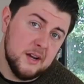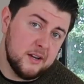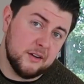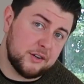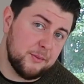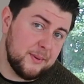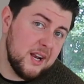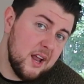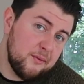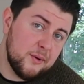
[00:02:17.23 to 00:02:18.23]
you know, it could be a
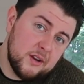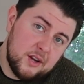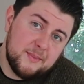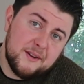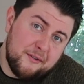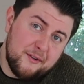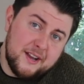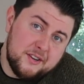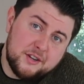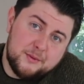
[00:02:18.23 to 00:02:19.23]
loved one, could be a
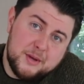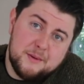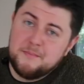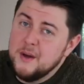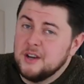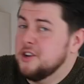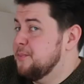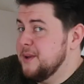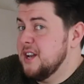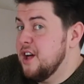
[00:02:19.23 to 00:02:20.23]
friend, could
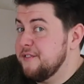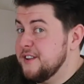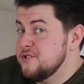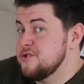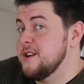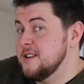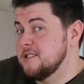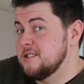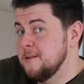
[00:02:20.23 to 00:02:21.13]
be a love interest.